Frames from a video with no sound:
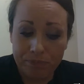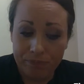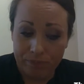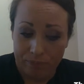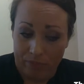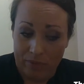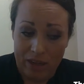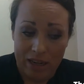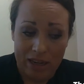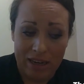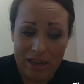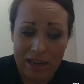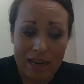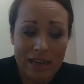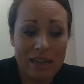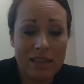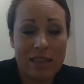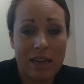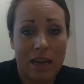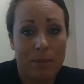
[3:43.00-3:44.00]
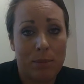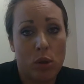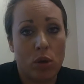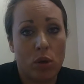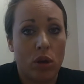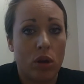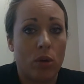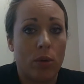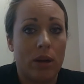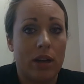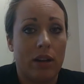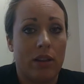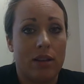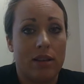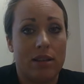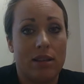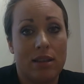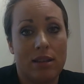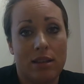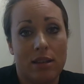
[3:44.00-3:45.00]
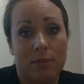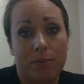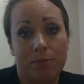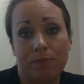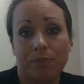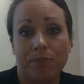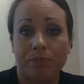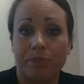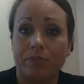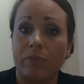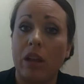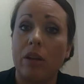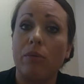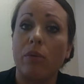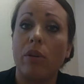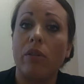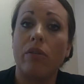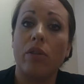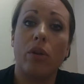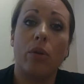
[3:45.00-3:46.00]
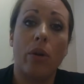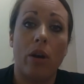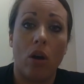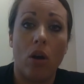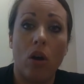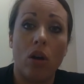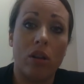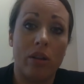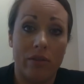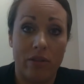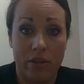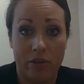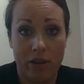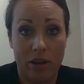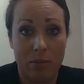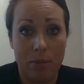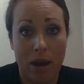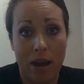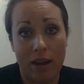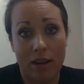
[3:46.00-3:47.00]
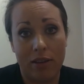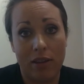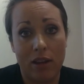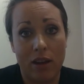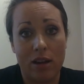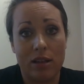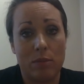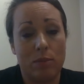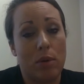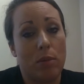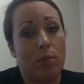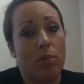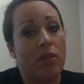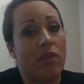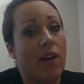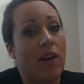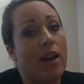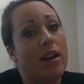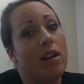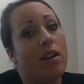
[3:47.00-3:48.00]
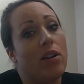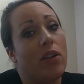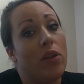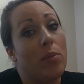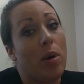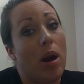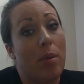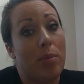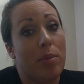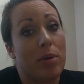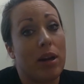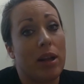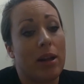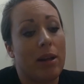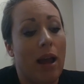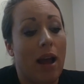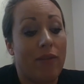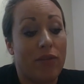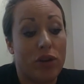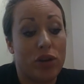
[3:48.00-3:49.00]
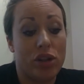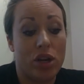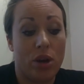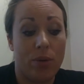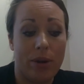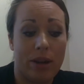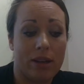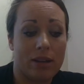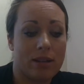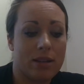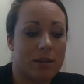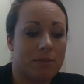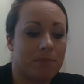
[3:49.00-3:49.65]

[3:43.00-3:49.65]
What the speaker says: And at any time, you can go into the system and review all of the feedback that has been provided on the property after showings.